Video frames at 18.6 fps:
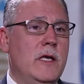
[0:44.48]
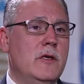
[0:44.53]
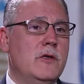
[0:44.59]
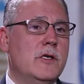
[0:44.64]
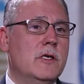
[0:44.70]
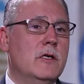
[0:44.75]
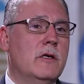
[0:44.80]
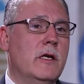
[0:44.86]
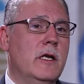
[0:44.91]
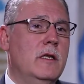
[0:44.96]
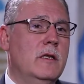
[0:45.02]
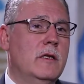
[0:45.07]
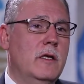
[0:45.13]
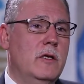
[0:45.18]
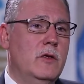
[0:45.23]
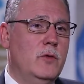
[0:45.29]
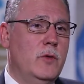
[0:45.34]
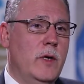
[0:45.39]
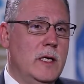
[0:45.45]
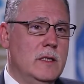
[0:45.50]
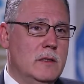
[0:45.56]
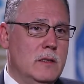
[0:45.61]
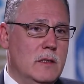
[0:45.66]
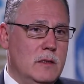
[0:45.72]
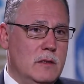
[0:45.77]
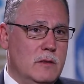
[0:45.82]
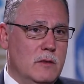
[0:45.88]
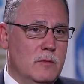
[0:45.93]
integrate the UN
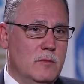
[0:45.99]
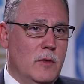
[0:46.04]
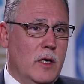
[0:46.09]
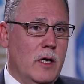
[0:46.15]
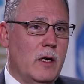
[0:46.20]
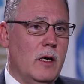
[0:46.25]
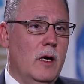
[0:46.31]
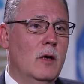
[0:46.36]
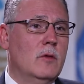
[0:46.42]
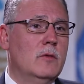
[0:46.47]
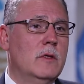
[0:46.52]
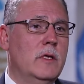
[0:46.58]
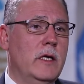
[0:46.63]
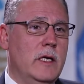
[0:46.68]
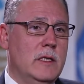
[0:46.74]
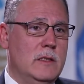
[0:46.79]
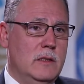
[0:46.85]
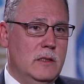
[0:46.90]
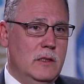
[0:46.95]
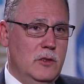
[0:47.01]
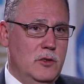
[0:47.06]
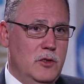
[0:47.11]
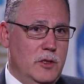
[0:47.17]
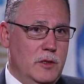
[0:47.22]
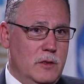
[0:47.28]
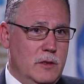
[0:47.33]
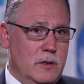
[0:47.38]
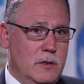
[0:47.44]
system around the
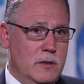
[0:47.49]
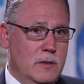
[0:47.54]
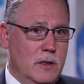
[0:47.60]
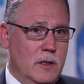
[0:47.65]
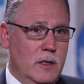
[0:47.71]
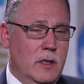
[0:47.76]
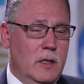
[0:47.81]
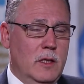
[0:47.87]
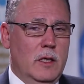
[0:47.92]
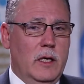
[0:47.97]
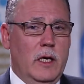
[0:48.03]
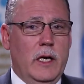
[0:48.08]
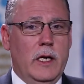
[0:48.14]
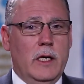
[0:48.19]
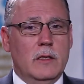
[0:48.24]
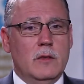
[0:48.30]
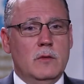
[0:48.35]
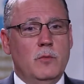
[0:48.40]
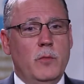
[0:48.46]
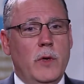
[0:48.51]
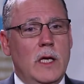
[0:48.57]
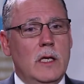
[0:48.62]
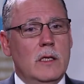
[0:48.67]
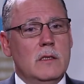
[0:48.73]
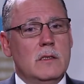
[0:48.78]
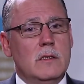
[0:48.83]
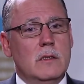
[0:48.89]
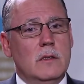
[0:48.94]
SDGs and
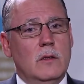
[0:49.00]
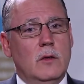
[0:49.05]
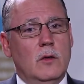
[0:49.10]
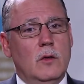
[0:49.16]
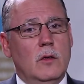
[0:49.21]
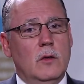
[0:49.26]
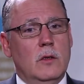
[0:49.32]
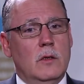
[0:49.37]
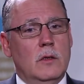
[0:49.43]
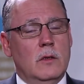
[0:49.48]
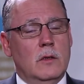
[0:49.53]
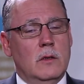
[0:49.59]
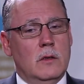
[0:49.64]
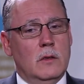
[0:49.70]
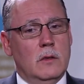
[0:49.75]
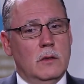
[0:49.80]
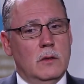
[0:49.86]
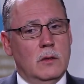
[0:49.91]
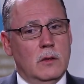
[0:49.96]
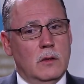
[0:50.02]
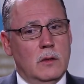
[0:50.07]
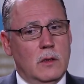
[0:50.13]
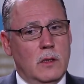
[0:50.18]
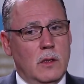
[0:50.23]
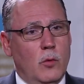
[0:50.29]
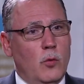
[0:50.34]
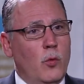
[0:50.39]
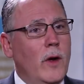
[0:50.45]
build
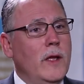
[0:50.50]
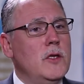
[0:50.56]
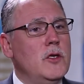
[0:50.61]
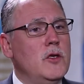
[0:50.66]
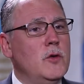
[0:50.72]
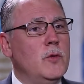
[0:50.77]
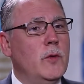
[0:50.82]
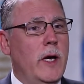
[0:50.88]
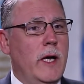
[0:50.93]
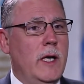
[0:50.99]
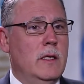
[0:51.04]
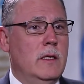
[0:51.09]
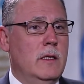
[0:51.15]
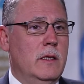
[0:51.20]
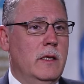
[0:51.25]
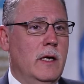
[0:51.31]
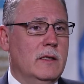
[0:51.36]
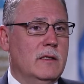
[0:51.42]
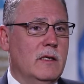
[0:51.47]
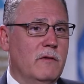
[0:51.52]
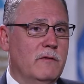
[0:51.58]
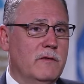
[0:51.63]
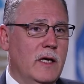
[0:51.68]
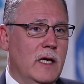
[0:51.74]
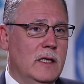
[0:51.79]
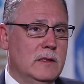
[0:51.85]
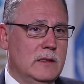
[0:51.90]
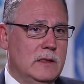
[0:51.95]
the one UN that
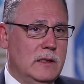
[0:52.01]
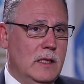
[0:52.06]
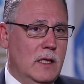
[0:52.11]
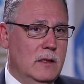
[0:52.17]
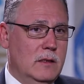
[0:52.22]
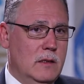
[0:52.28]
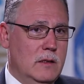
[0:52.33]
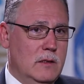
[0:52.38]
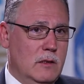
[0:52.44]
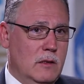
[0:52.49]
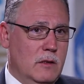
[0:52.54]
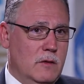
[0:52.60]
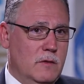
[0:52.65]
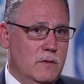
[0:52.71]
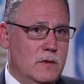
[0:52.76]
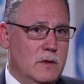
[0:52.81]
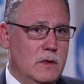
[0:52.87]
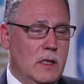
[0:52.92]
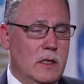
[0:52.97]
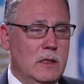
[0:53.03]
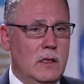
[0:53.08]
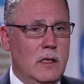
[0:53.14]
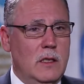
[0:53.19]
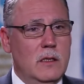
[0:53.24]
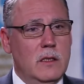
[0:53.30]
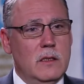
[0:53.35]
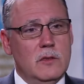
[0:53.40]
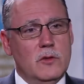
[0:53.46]
Afghanistan deserves. And
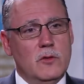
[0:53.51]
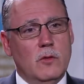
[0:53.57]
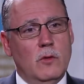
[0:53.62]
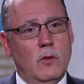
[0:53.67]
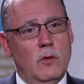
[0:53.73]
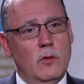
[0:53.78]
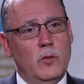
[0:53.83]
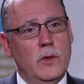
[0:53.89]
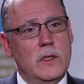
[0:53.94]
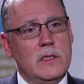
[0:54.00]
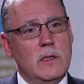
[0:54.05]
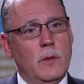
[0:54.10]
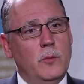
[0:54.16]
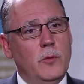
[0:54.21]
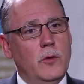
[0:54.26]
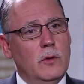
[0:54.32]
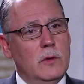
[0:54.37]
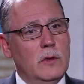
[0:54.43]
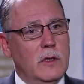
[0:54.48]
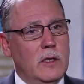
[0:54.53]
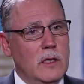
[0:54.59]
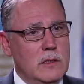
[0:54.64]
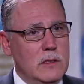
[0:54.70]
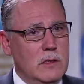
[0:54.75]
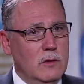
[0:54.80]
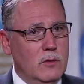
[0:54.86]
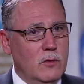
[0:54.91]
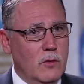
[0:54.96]
in this role, we support the
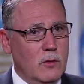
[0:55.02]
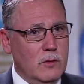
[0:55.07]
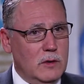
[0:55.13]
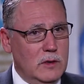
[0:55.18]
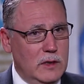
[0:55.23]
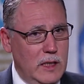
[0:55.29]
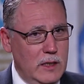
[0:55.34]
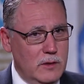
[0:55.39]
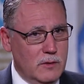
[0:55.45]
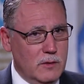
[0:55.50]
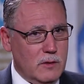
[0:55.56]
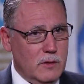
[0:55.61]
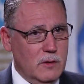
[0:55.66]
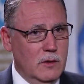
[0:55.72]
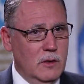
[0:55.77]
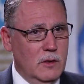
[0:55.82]
resident coordinator,